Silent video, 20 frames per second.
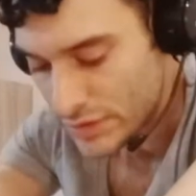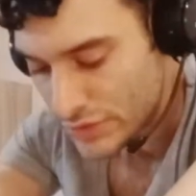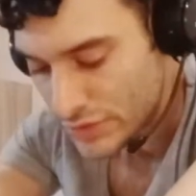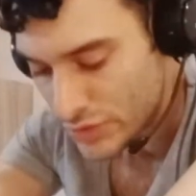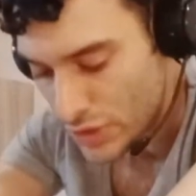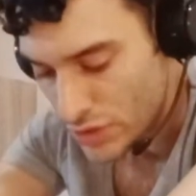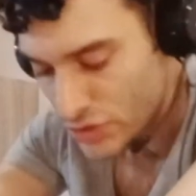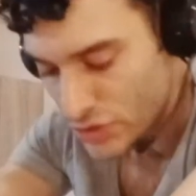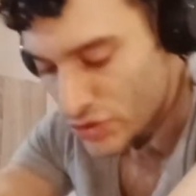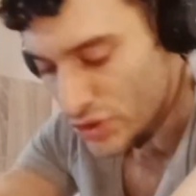
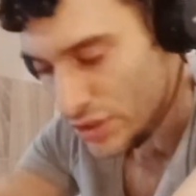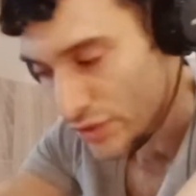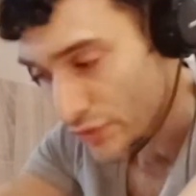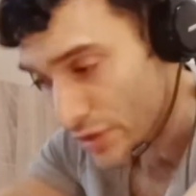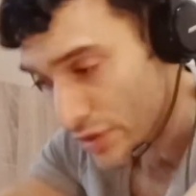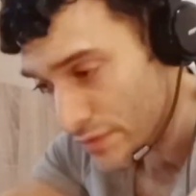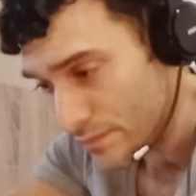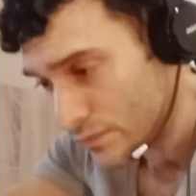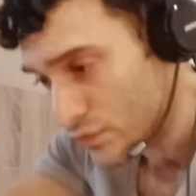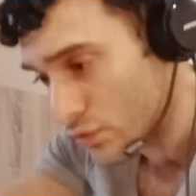country,
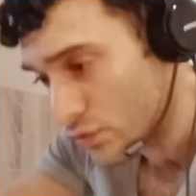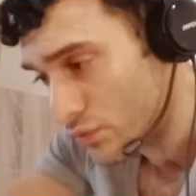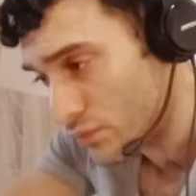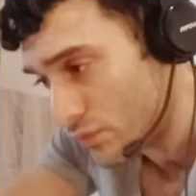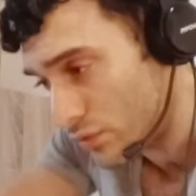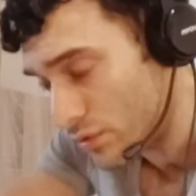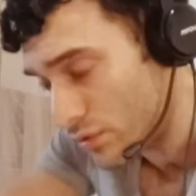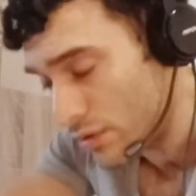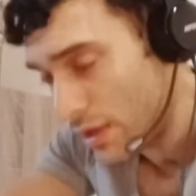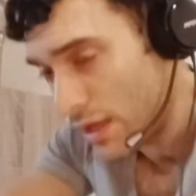right? So
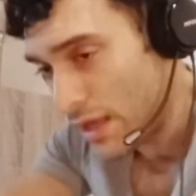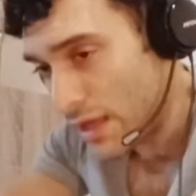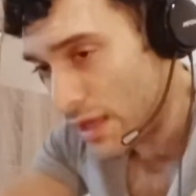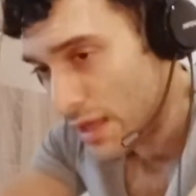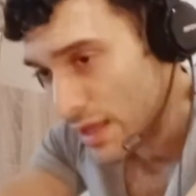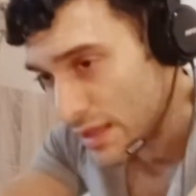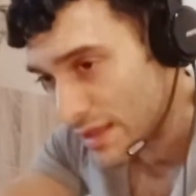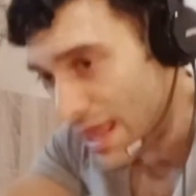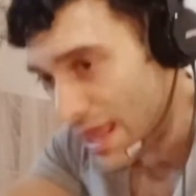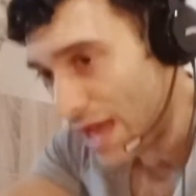
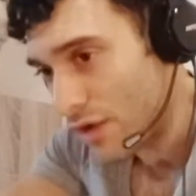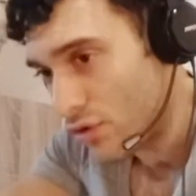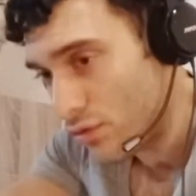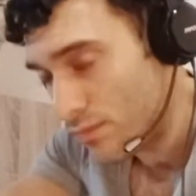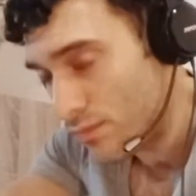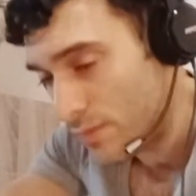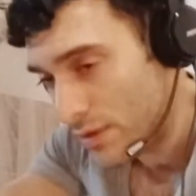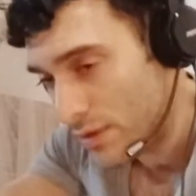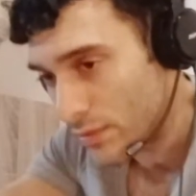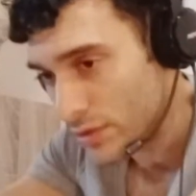that
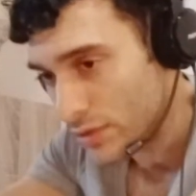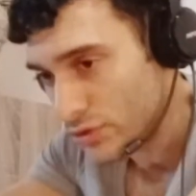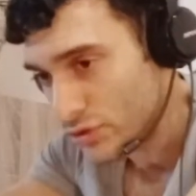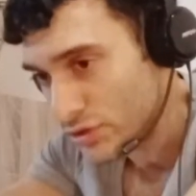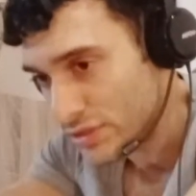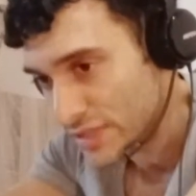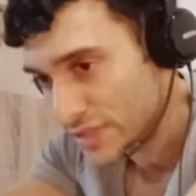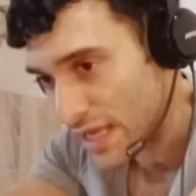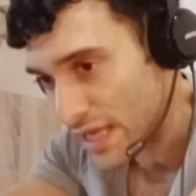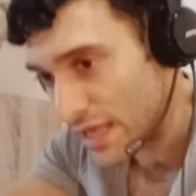could be what
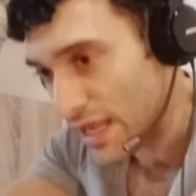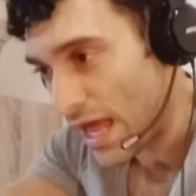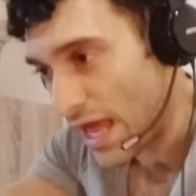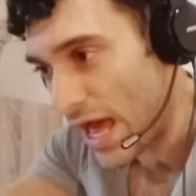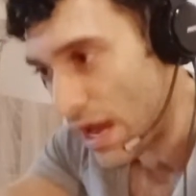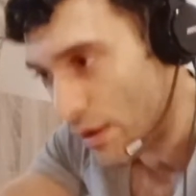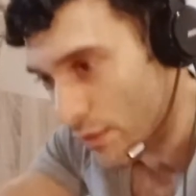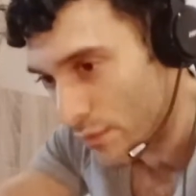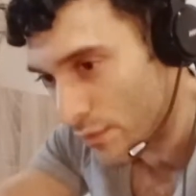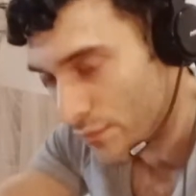you're saying.
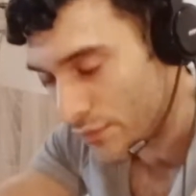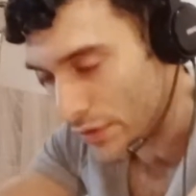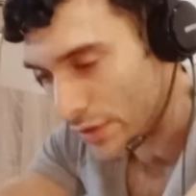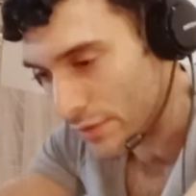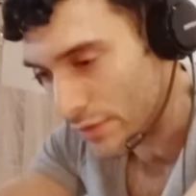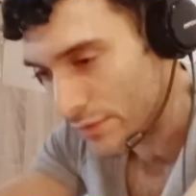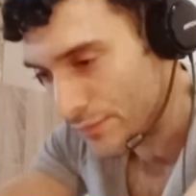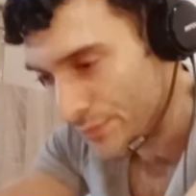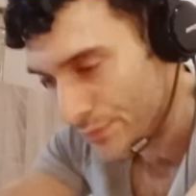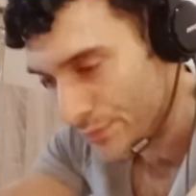
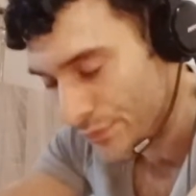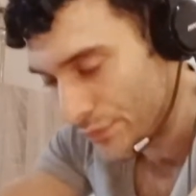However,